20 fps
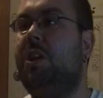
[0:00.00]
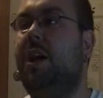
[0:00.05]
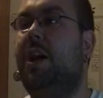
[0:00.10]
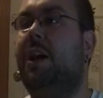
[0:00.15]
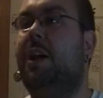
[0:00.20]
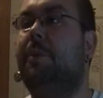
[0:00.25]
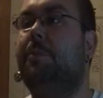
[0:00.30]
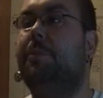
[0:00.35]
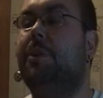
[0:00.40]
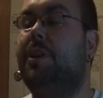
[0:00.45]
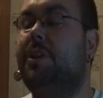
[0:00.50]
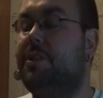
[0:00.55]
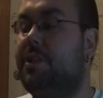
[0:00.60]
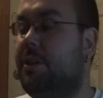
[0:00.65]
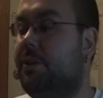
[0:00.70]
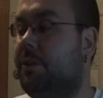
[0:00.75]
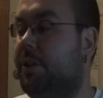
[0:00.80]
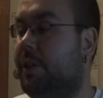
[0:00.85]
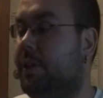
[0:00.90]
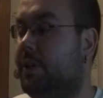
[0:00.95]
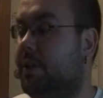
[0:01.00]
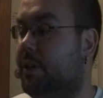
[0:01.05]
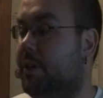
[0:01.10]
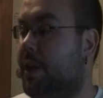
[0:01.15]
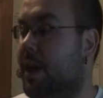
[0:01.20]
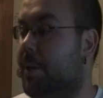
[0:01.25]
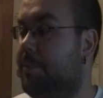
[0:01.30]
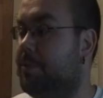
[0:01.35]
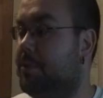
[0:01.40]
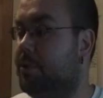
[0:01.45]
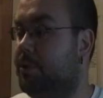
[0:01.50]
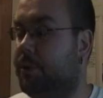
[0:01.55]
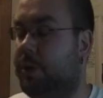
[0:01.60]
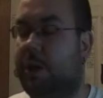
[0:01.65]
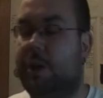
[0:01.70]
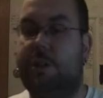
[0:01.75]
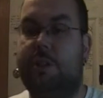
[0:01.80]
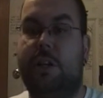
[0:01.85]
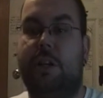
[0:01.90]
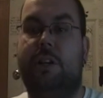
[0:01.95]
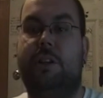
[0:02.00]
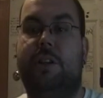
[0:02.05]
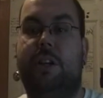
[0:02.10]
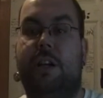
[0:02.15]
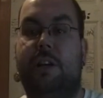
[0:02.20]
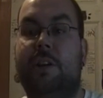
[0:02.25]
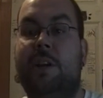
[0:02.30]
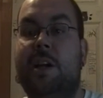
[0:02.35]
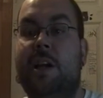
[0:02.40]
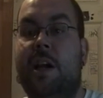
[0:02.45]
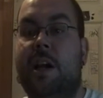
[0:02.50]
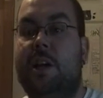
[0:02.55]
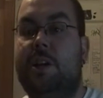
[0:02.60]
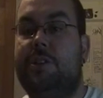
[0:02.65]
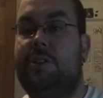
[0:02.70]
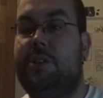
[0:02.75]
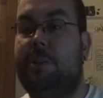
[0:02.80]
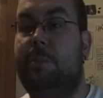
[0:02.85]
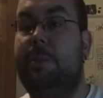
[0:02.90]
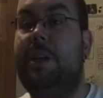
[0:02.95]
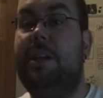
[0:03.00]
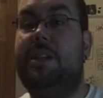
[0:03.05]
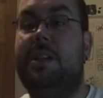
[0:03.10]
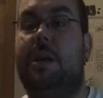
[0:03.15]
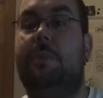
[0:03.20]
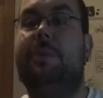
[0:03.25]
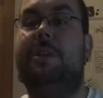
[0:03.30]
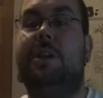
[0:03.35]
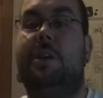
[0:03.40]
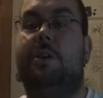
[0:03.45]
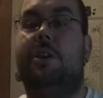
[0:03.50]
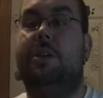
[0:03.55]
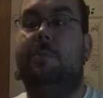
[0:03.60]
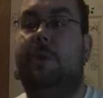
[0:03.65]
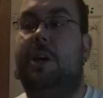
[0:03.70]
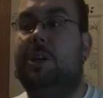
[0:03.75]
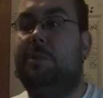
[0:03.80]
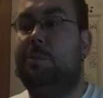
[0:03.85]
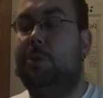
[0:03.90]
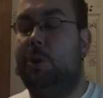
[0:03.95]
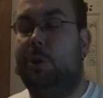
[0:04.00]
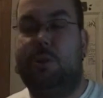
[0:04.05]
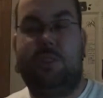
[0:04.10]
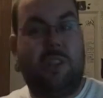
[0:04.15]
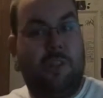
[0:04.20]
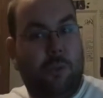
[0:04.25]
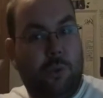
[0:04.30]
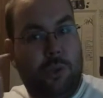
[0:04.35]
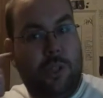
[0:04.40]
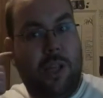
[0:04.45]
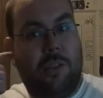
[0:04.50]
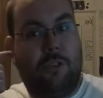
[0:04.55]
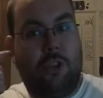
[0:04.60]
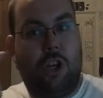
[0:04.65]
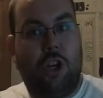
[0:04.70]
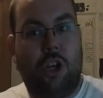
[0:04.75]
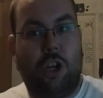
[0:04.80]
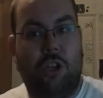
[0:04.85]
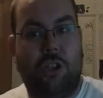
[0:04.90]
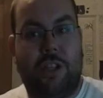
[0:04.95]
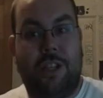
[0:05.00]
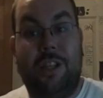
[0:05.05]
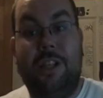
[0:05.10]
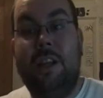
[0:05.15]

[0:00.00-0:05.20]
And I'm going to sound like an absolute artard here. Somebody tell me down in the box below, because I've only ever heard